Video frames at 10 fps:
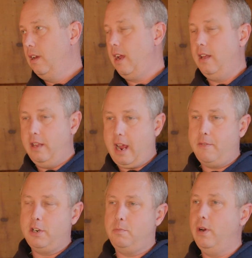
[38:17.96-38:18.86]
and the
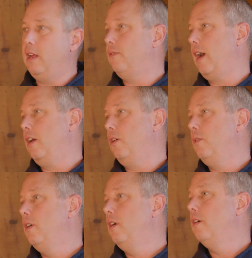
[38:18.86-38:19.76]
average breeding
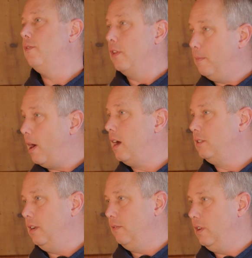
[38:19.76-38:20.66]
value for the
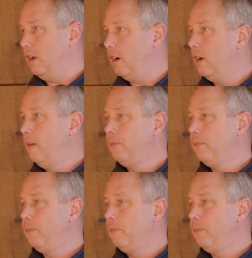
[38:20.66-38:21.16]
positive deer,